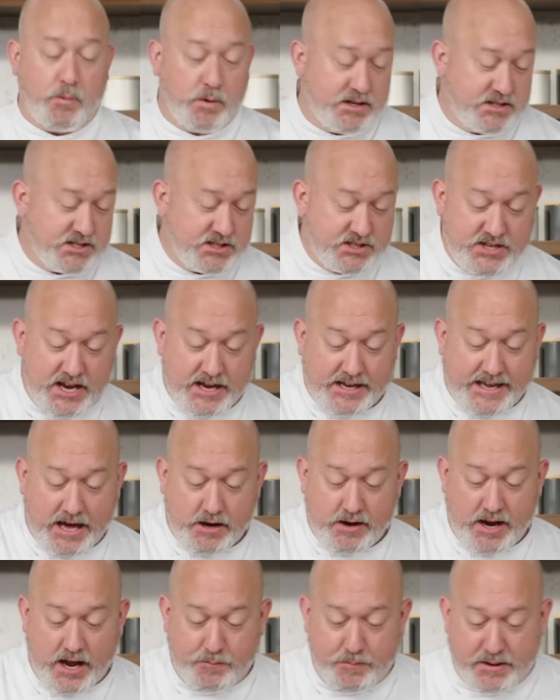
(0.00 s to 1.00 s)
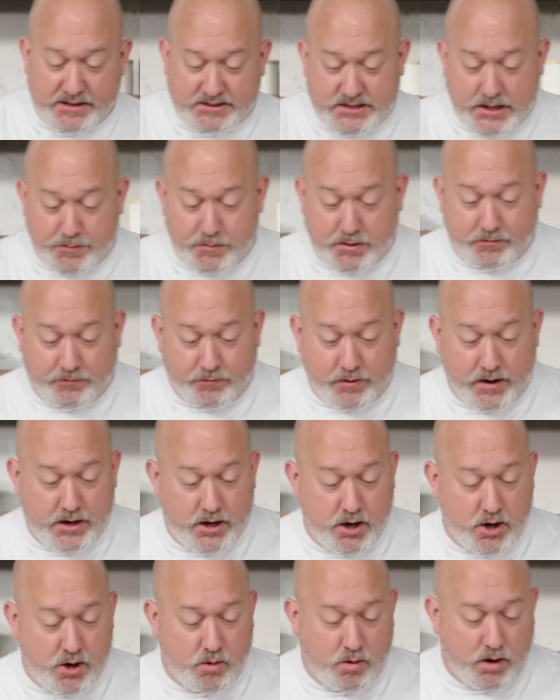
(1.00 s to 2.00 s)
I wanna just check out how my
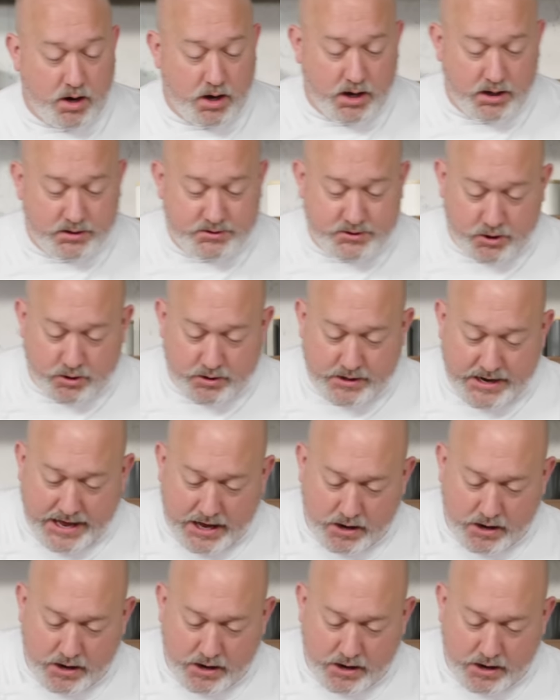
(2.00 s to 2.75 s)
semifreddo uh, turned